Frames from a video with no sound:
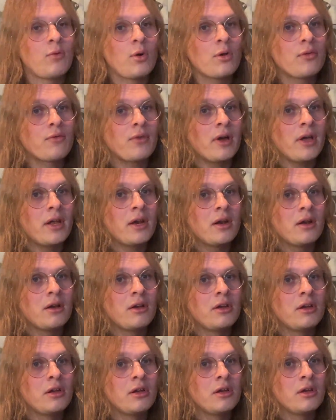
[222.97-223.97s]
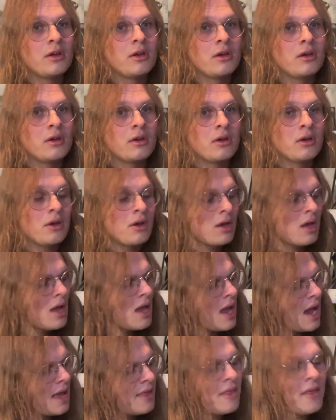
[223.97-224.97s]
4th fret.
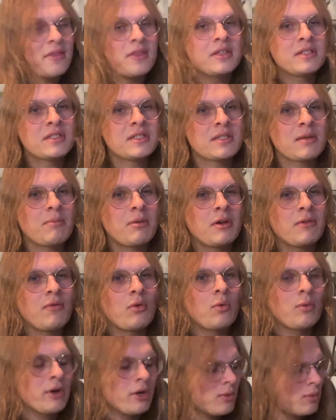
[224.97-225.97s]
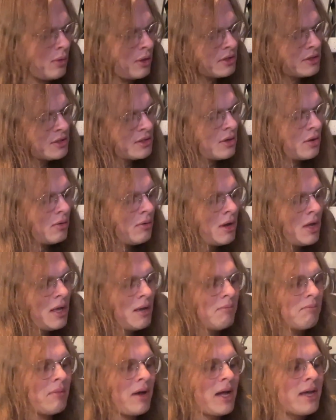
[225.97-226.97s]
And then this is a bit of a weird one. So
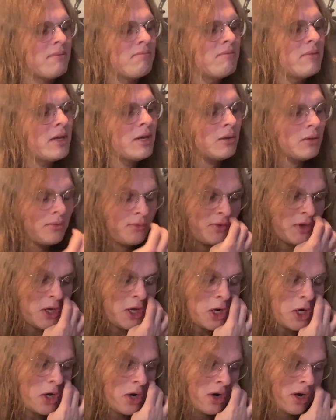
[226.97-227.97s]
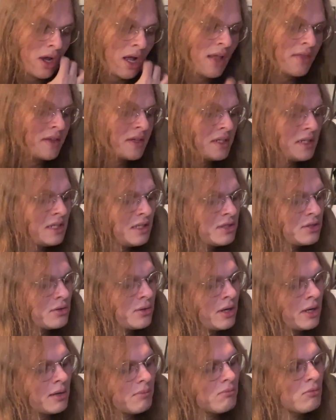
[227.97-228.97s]
my middle finger on the D
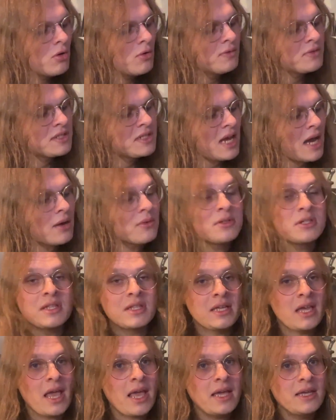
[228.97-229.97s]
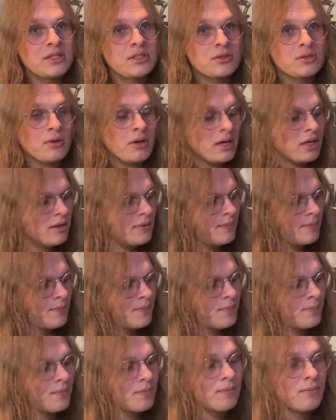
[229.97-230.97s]
string moves down to the A string.
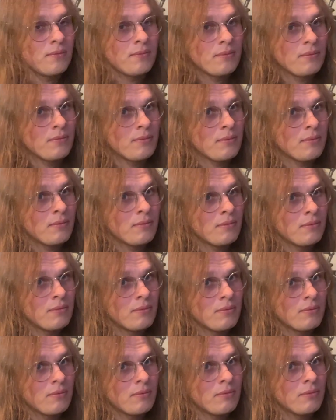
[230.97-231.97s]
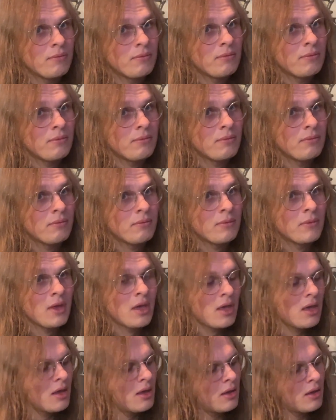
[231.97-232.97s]

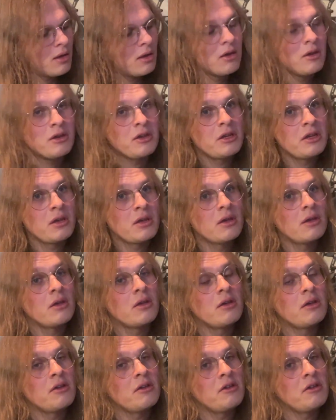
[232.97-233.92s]
And